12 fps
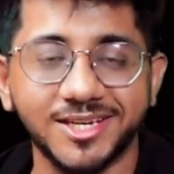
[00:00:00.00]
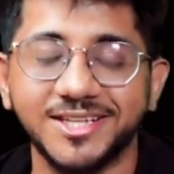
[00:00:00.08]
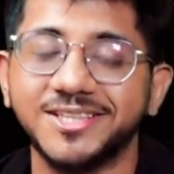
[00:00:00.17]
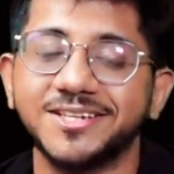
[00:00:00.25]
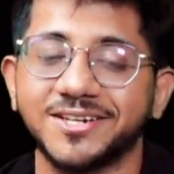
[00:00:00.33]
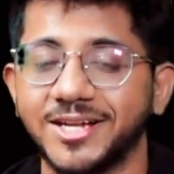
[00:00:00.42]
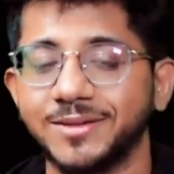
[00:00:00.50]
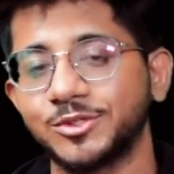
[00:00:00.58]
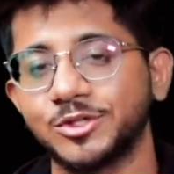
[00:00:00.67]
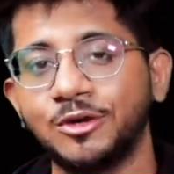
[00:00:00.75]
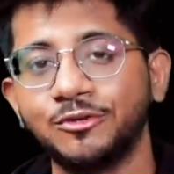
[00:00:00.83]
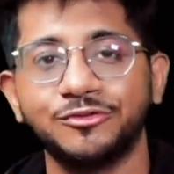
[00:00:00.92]
in the
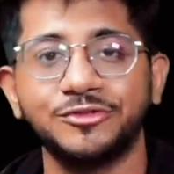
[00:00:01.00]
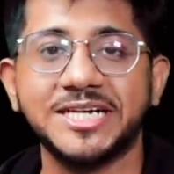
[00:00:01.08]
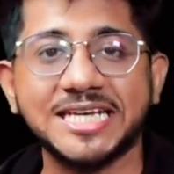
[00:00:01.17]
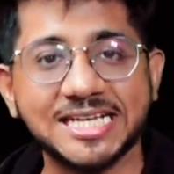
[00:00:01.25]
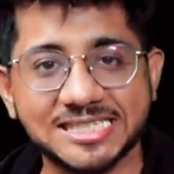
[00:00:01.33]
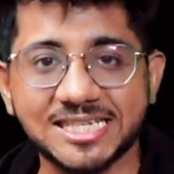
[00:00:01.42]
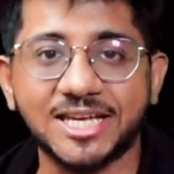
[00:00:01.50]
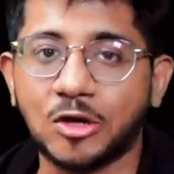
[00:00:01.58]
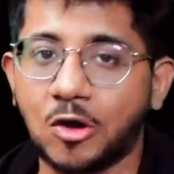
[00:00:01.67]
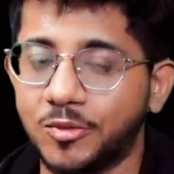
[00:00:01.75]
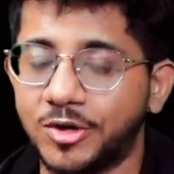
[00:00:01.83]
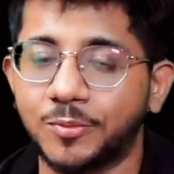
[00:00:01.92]
realms of DSA and
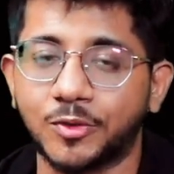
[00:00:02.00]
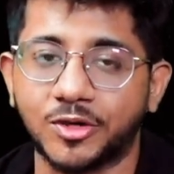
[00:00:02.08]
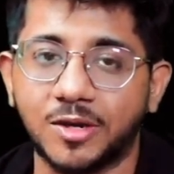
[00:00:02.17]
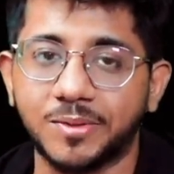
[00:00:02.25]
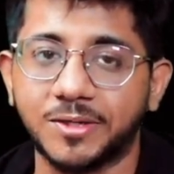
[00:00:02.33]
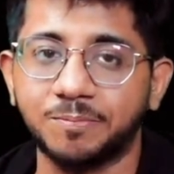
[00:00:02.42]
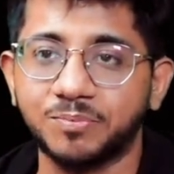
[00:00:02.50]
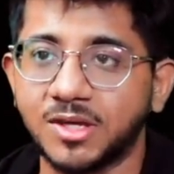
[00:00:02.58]
competitive programming.